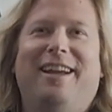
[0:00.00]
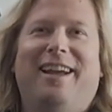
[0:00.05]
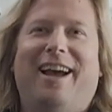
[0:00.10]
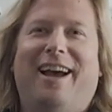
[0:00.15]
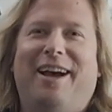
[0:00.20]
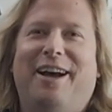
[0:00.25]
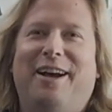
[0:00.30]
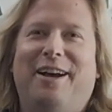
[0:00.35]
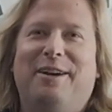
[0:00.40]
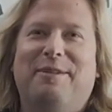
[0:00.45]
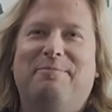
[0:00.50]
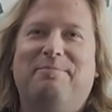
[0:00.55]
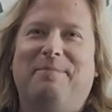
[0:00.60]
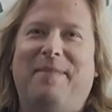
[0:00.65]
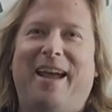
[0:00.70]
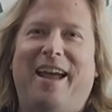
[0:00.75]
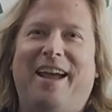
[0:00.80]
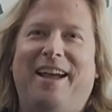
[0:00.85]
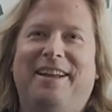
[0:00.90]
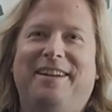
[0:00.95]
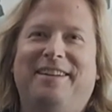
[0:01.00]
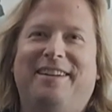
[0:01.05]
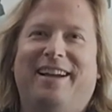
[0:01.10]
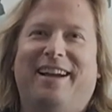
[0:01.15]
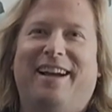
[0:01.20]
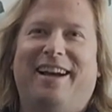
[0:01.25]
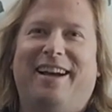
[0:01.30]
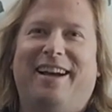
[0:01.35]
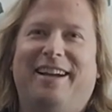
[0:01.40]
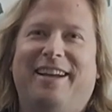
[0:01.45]
and
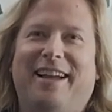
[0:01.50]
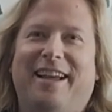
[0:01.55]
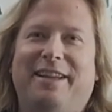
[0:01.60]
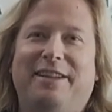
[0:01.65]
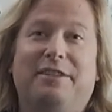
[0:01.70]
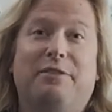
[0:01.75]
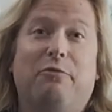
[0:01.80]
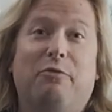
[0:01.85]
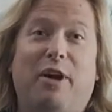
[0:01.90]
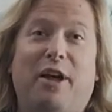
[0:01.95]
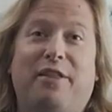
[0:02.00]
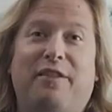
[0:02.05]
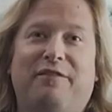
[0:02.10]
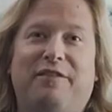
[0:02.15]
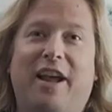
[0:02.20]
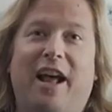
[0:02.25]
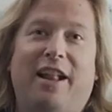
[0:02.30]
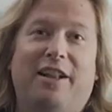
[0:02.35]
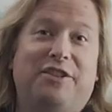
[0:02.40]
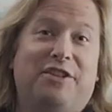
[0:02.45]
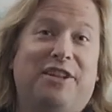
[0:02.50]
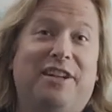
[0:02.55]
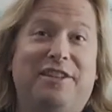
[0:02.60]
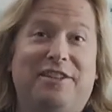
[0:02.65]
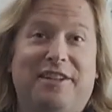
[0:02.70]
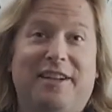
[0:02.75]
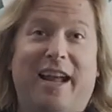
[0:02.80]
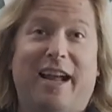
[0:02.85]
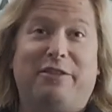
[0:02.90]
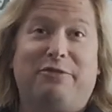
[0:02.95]
he's a wealth of knowledge, and he's
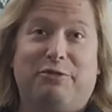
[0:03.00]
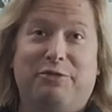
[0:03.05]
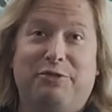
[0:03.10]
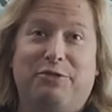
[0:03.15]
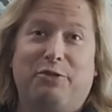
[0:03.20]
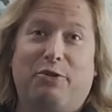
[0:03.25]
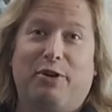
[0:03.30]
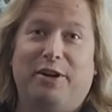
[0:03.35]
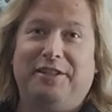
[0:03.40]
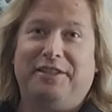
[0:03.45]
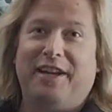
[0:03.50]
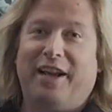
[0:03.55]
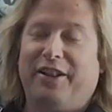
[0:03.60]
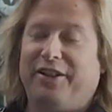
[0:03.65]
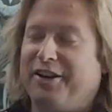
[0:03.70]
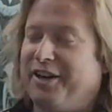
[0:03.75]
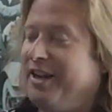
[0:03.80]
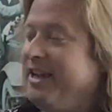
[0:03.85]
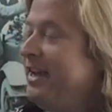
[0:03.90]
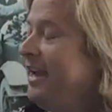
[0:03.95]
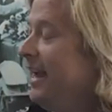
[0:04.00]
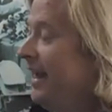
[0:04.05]
a natural storyteller.